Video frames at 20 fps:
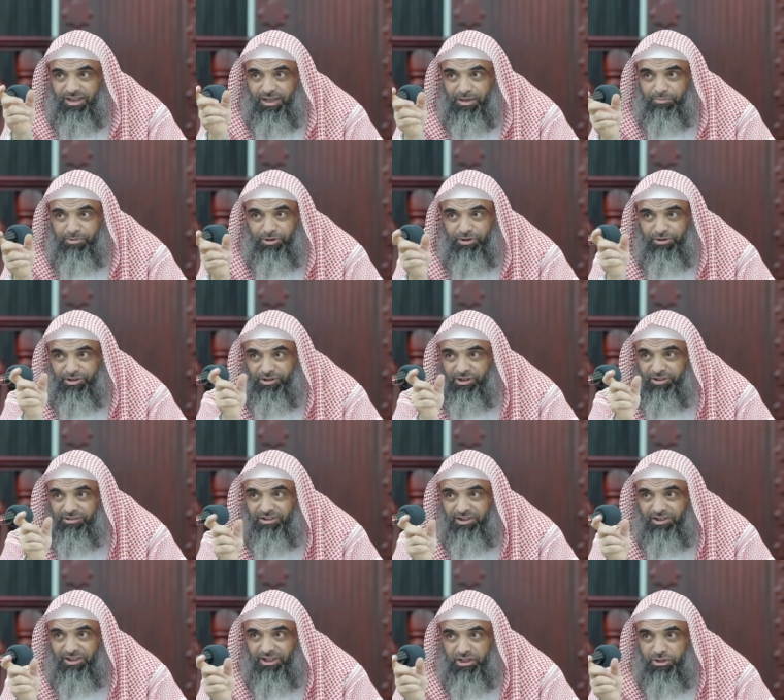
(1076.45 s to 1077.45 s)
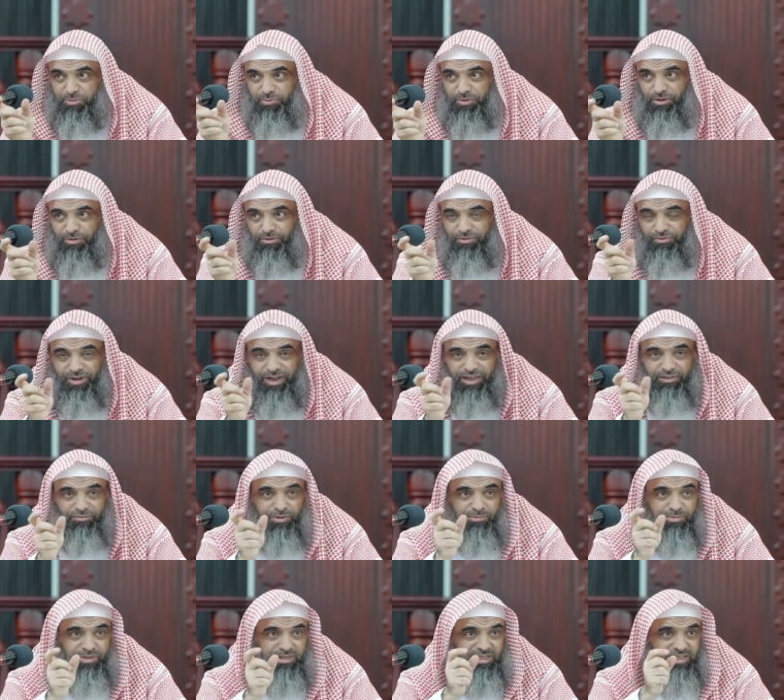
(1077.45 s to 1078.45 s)
a period until he is purified
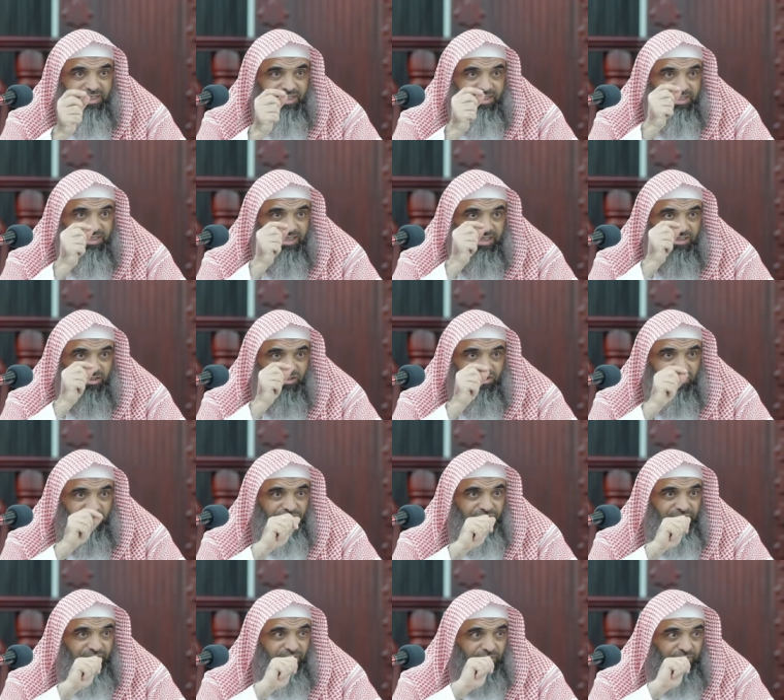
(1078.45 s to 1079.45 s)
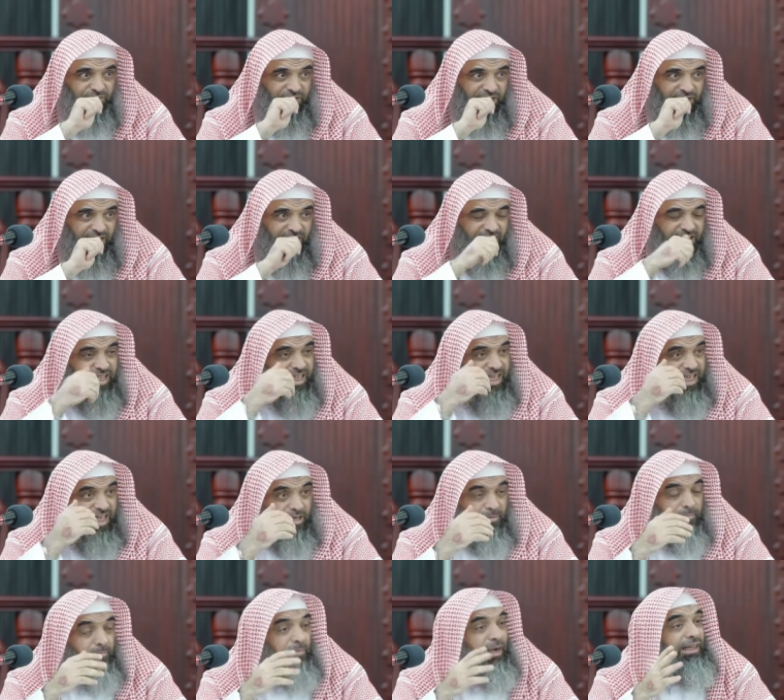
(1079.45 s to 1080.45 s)
from his sins and deserving of Jannah.
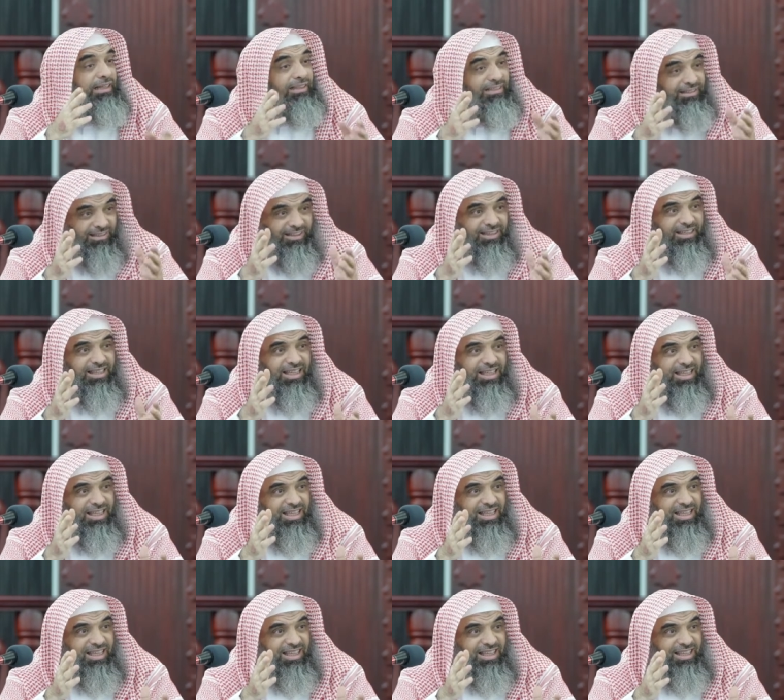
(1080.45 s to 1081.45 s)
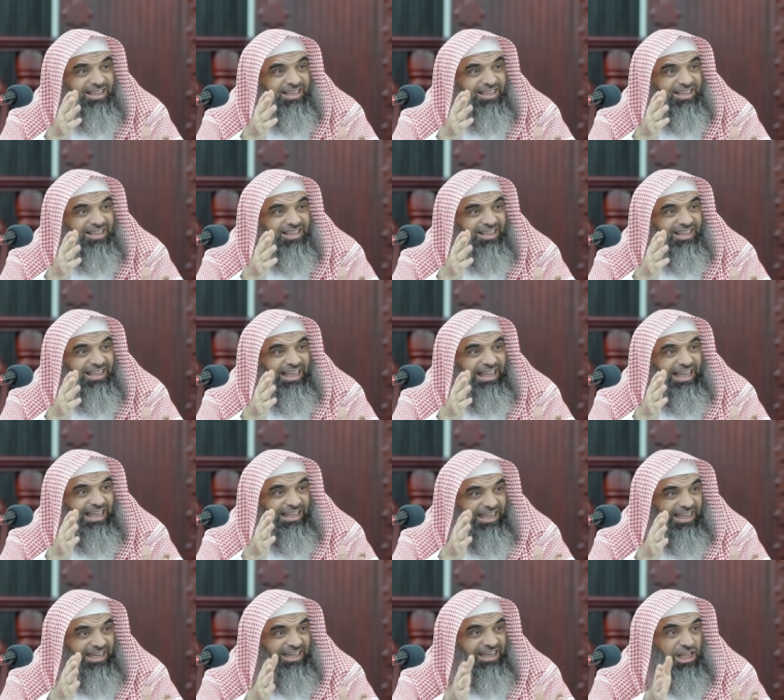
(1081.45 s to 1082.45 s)
But
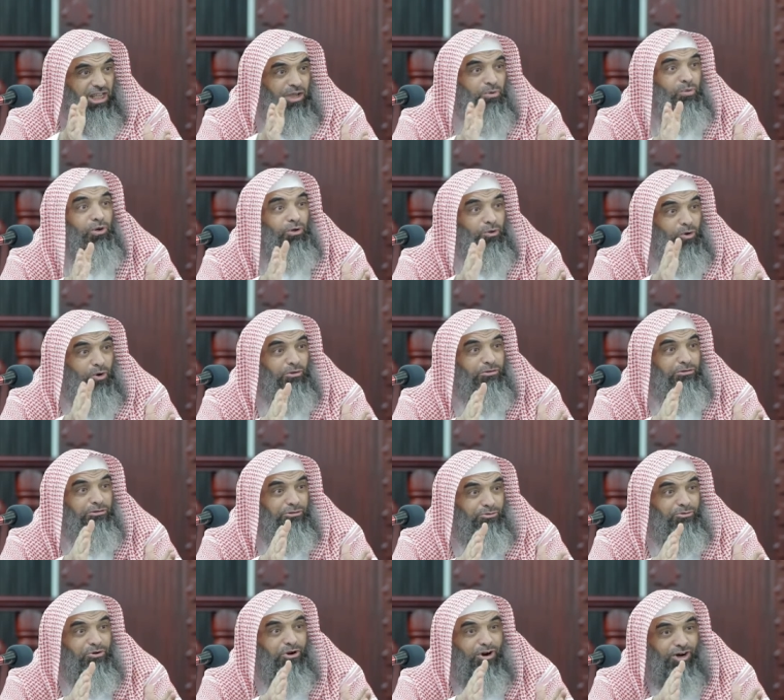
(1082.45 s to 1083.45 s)
again, he will go through